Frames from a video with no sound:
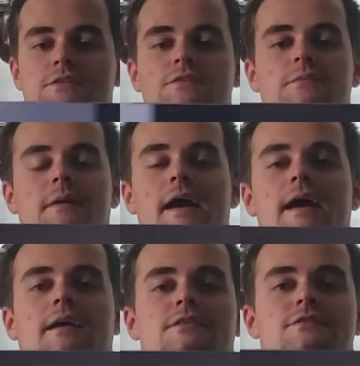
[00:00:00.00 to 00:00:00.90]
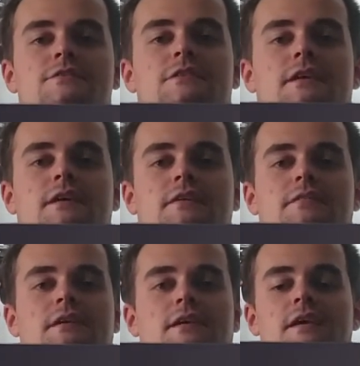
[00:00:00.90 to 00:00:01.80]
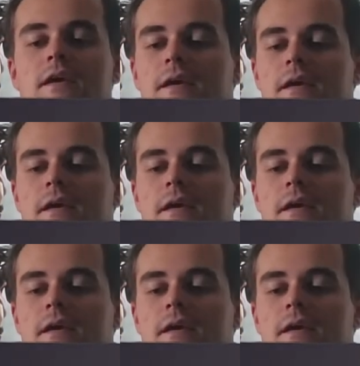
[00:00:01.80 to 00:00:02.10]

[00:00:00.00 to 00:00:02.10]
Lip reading: just the back is just a thingy.